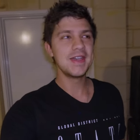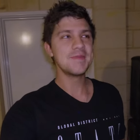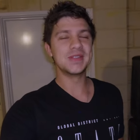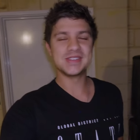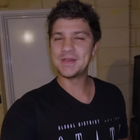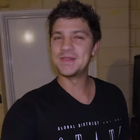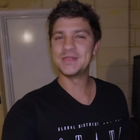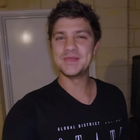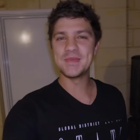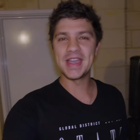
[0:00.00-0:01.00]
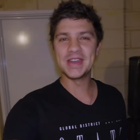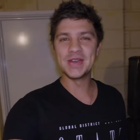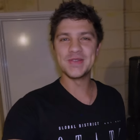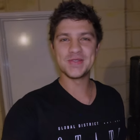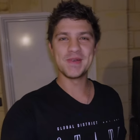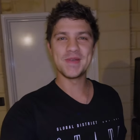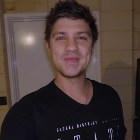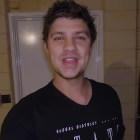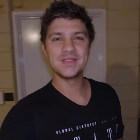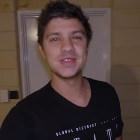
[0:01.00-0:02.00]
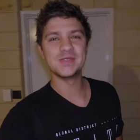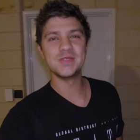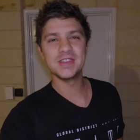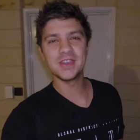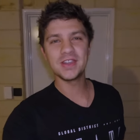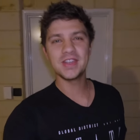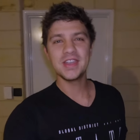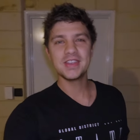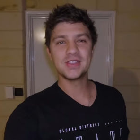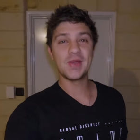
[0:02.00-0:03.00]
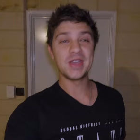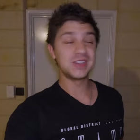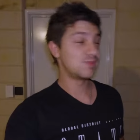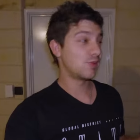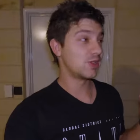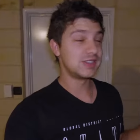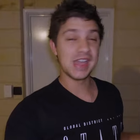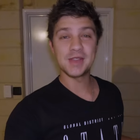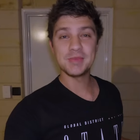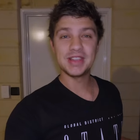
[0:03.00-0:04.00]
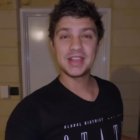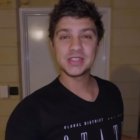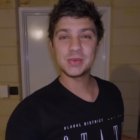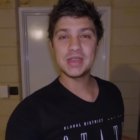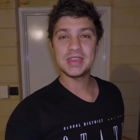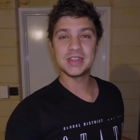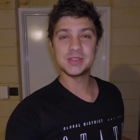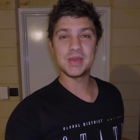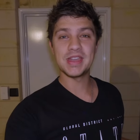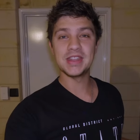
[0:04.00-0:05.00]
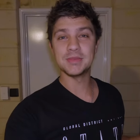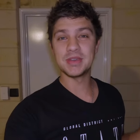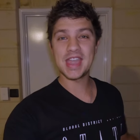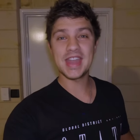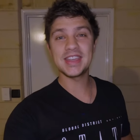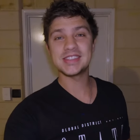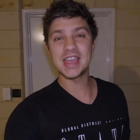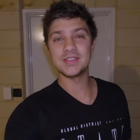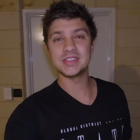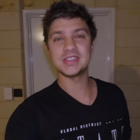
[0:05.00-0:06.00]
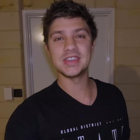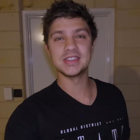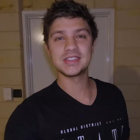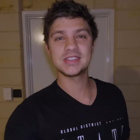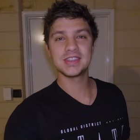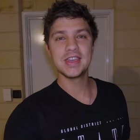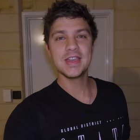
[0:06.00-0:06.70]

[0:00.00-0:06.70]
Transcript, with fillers: But as some of you may know from my previous video, the Ranger broke down on me last week and has been in the mechanics ever since.